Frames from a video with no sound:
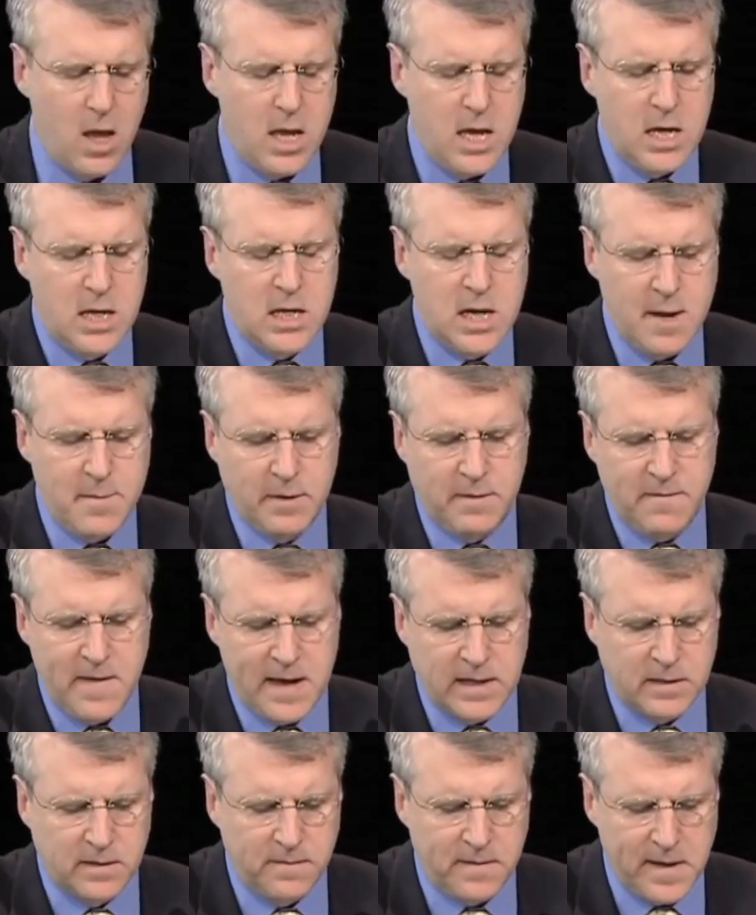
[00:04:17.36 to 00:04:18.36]
Economic
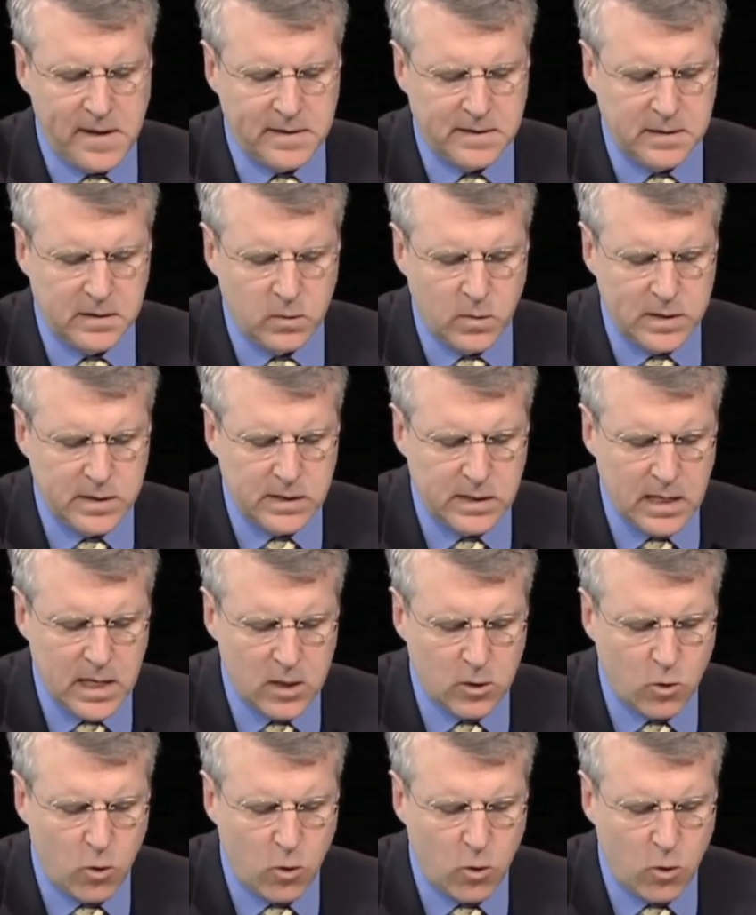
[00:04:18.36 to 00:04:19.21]
Facts and Fallacies once again.